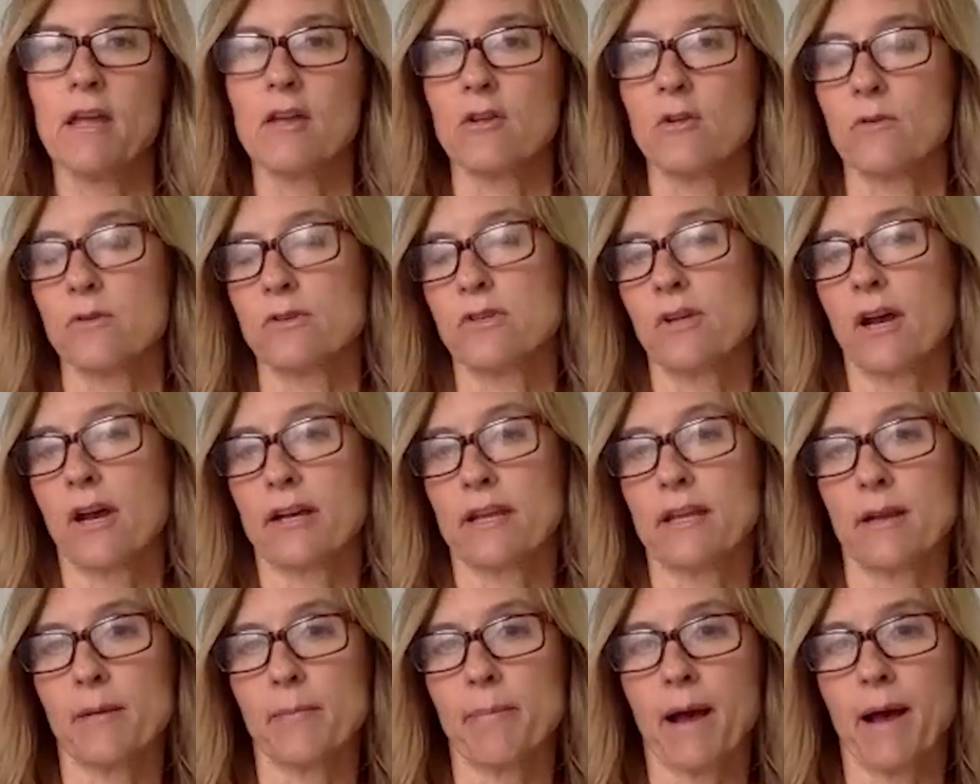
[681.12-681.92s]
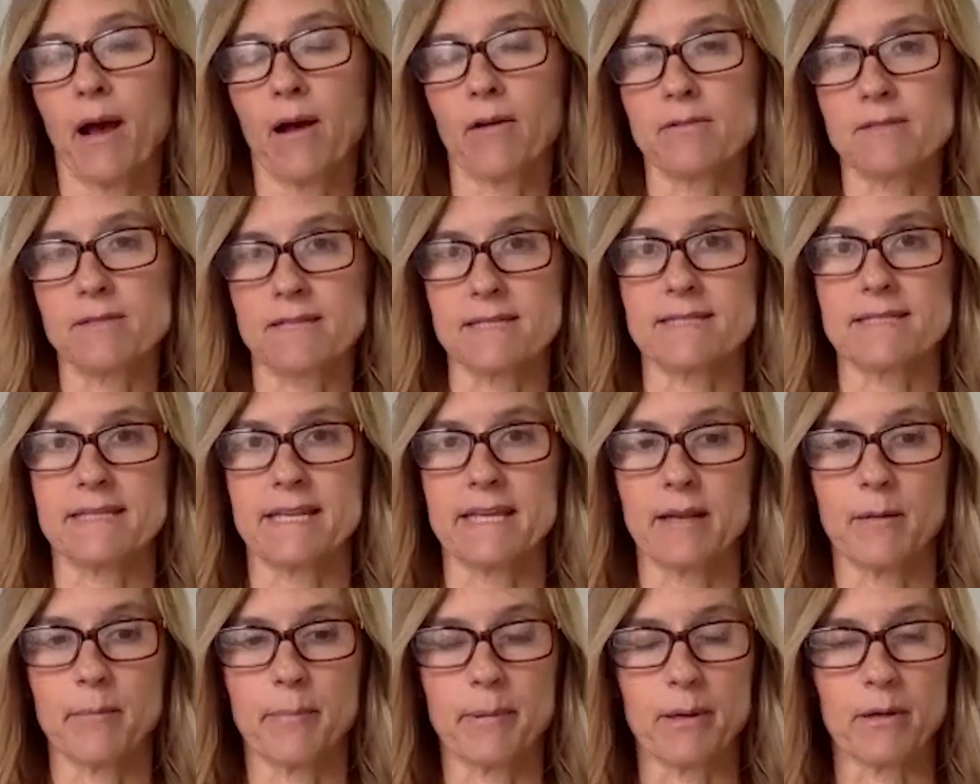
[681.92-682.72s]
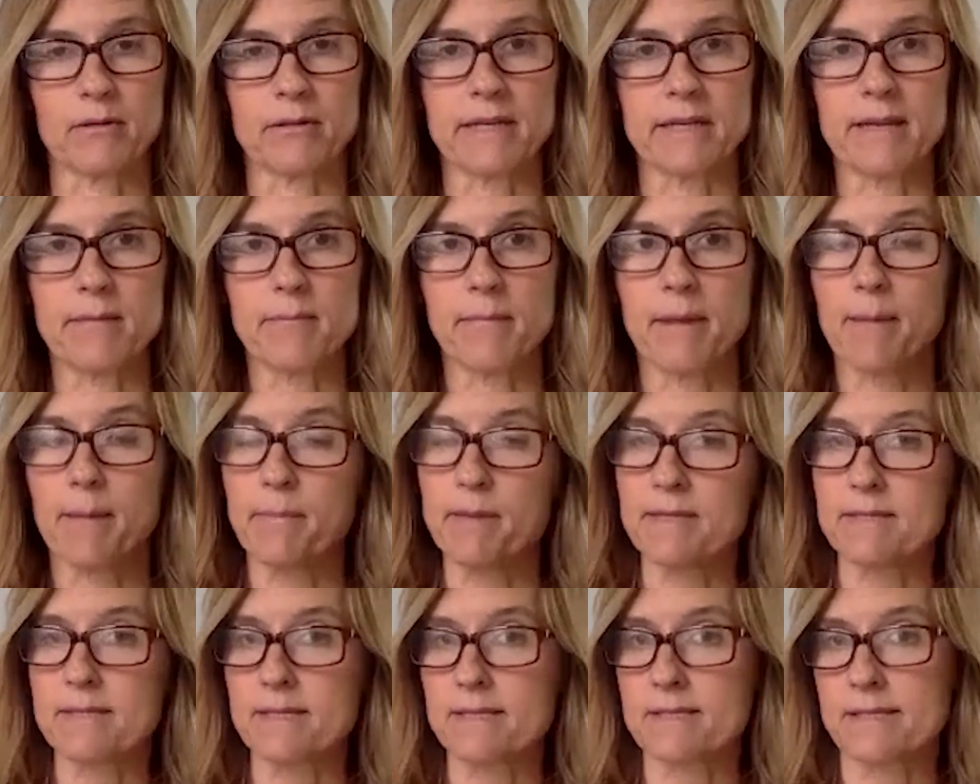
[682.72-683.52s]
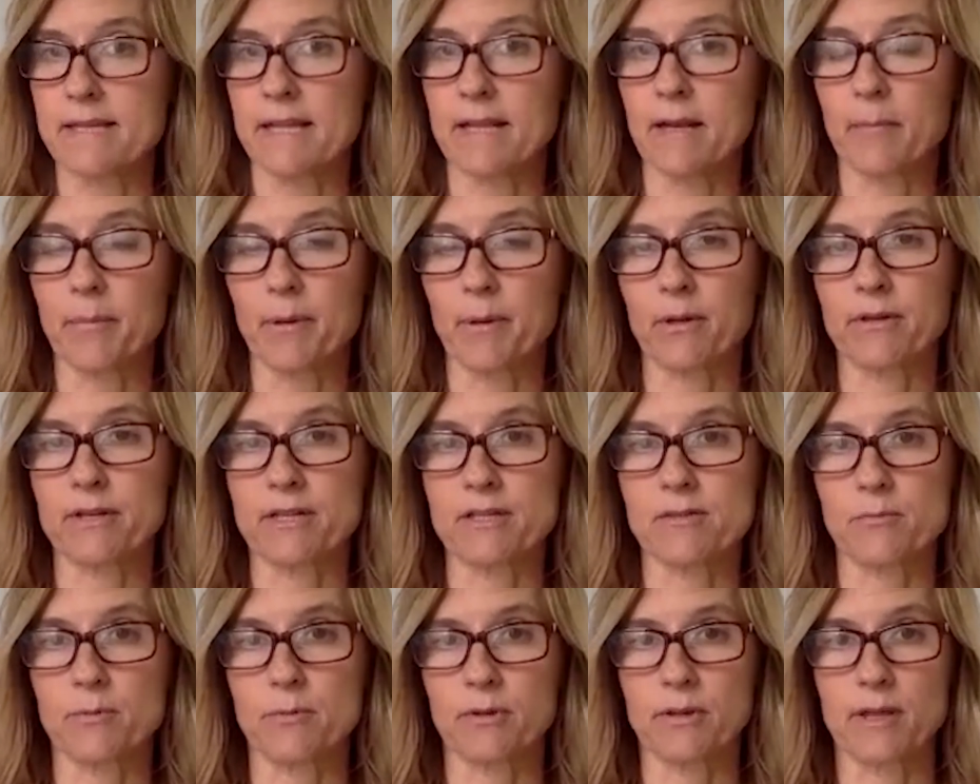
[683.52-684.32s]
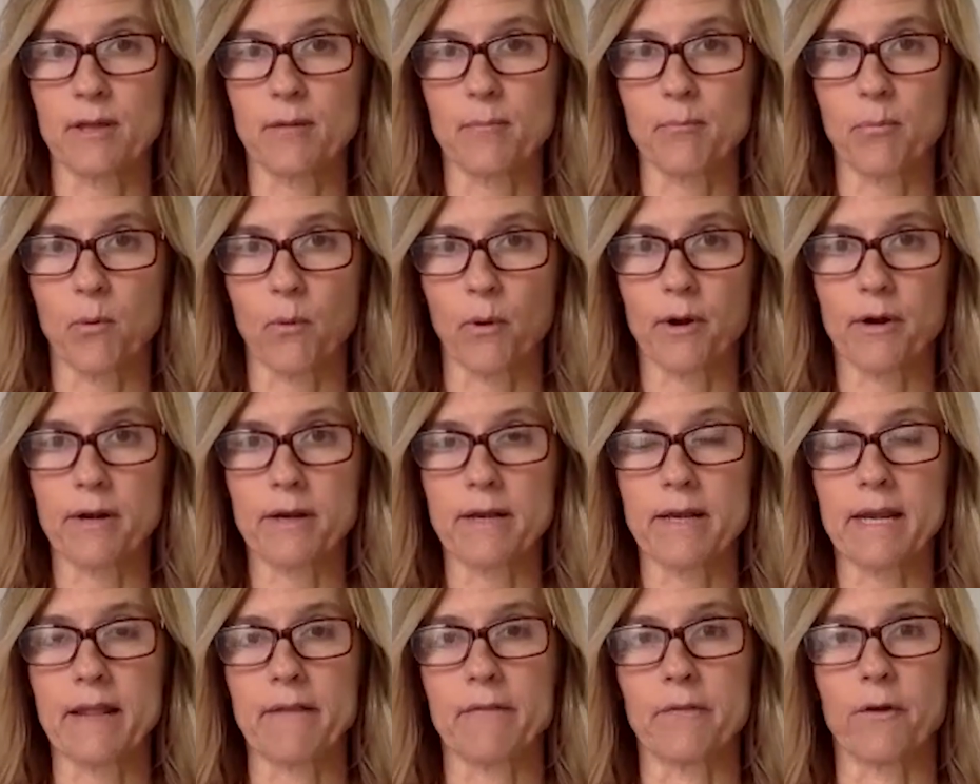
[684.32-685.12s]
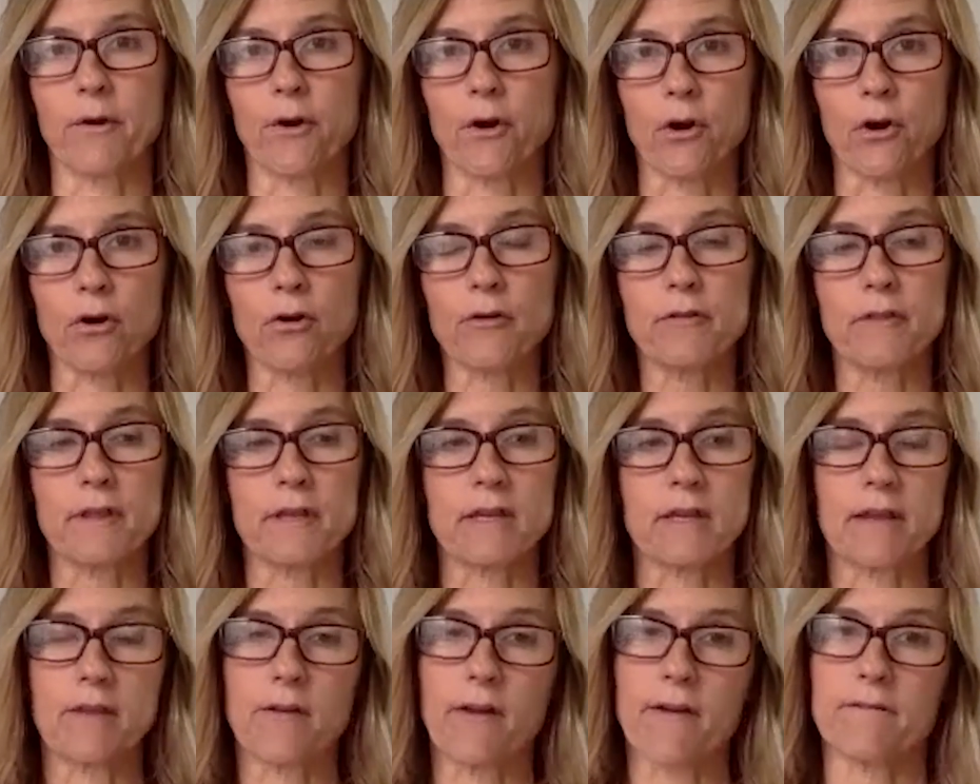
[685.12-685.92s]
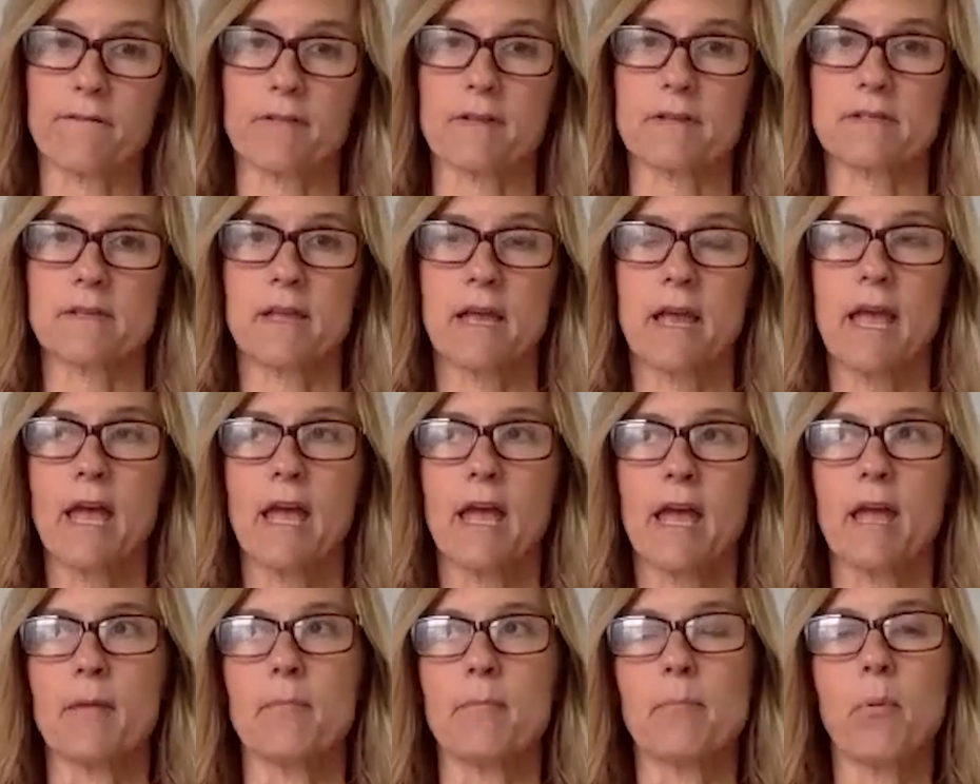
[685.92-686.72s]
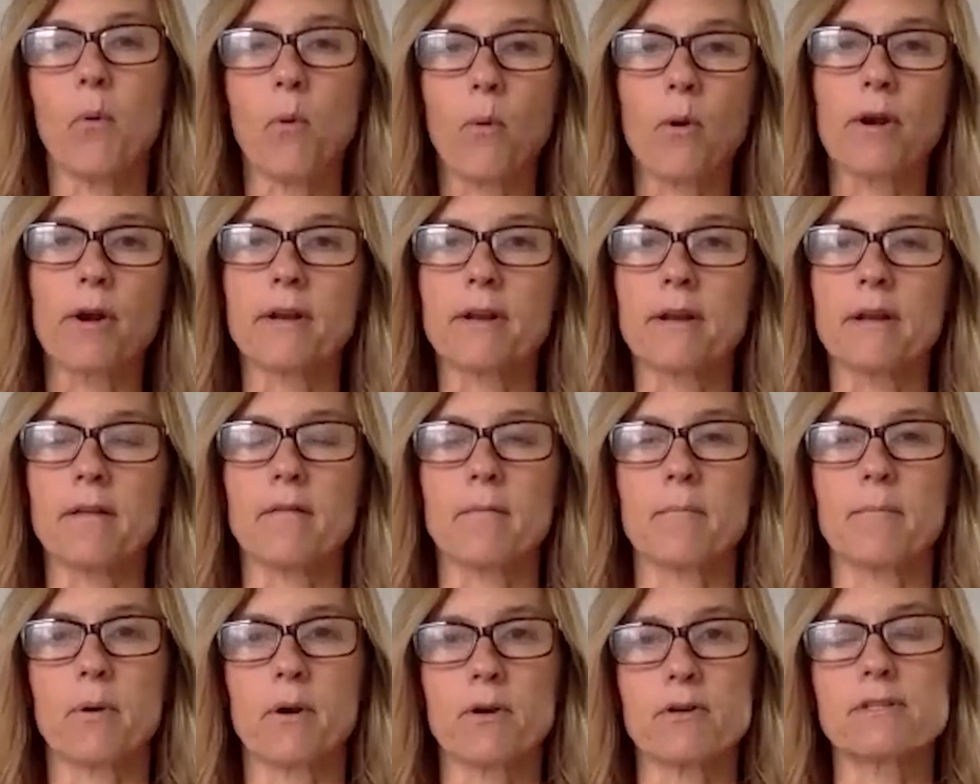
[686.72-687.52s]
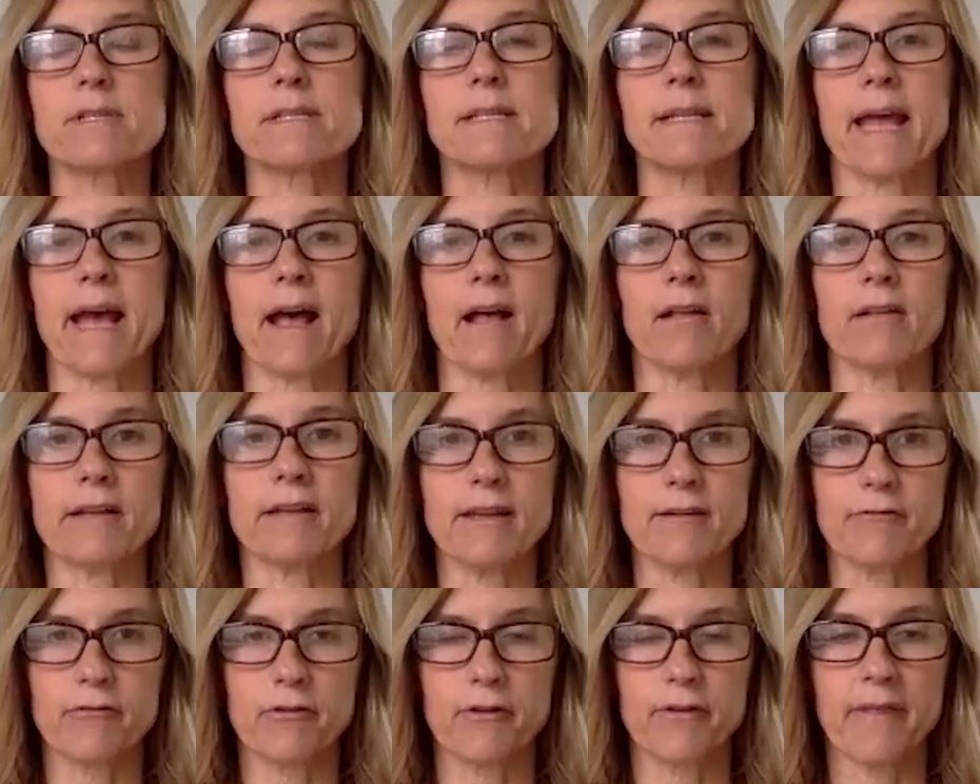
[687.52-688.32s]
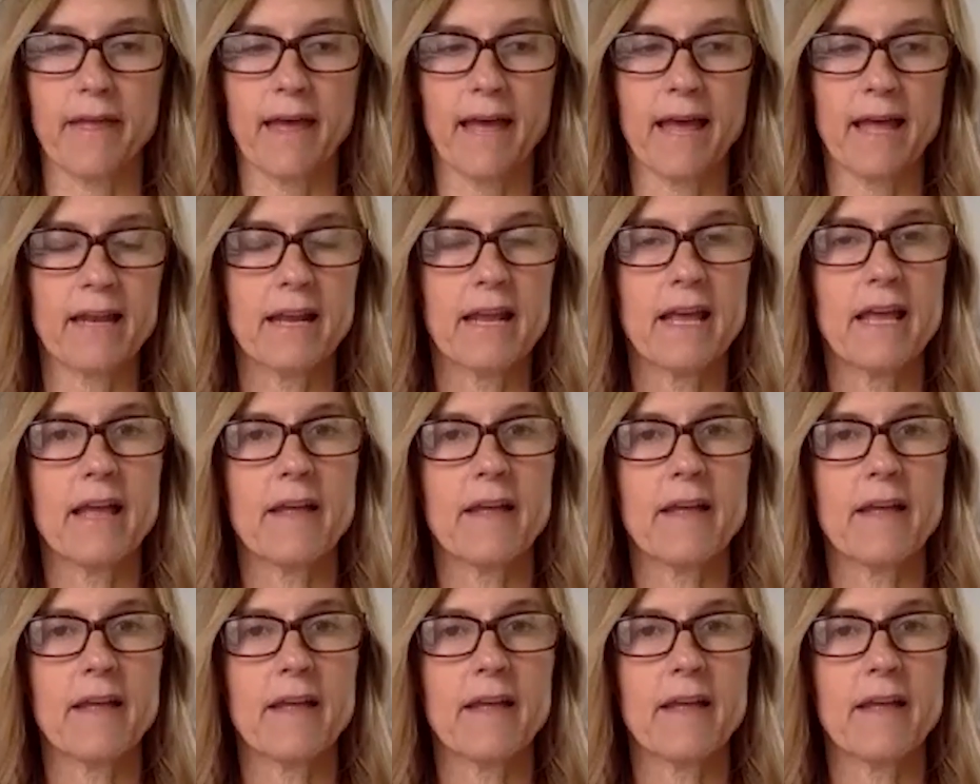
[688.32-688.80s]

You're talking about sustainability. Maybe sustainability is really important and the earth, and you have this important personality for that.